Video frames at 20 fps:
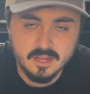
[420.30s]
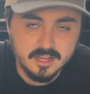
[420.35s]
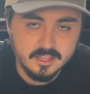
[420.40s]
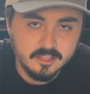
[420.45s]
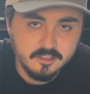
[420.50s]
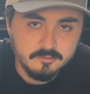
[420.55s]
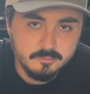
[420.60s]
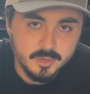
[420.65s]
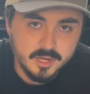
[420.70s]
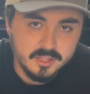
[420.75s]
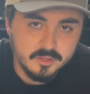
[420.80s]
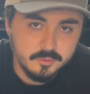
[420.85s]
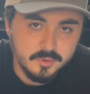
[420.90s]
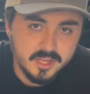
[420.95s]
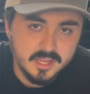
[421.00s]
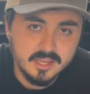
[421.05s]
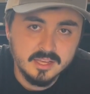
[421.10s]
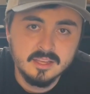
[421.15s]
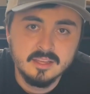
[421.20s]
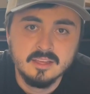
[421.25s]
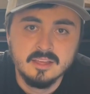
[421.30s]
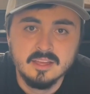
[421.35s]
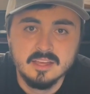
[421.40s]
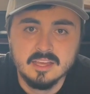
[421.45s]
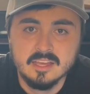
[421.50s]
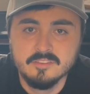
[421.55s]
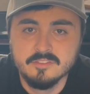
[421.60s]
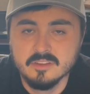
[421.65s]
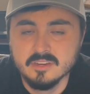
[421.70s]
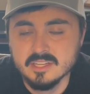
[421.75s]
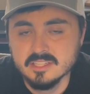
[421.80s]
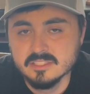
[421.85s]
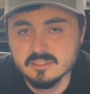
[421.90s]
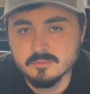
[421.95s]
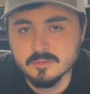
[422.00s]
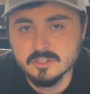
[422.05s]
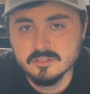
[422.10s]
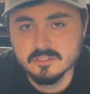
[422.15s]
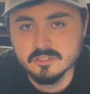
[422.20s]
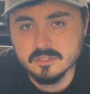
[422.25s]
I love, by the way. If you need
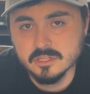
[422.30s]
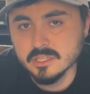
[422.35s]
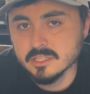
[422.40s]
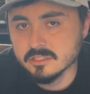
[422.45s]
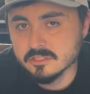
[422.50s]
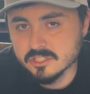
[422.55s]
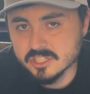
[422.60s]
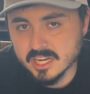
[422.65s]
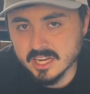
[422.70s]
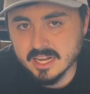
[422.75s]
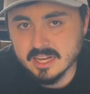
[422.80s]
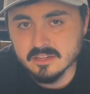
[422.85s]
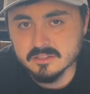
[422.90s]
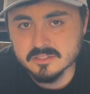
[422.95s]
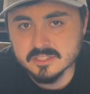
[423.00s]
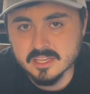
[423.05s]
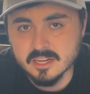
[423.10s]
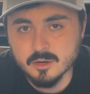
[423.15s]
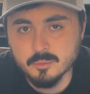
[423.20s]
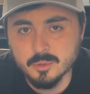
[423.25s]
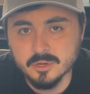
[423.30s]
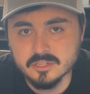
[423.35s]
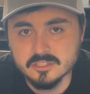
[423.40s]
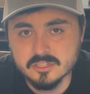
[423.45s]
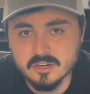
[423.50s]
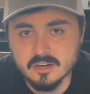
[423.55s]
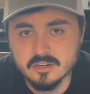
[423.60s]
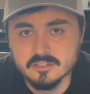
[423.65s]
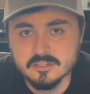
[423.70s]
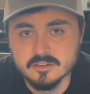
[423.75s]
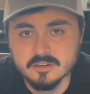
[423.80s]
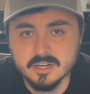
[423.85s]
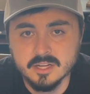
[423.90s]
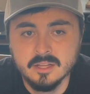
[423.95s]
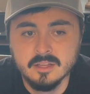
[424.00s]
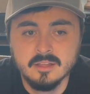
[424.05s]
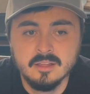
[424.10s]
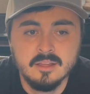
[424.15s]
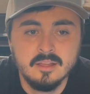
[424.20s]
some new strings, check out Center Punch Archery.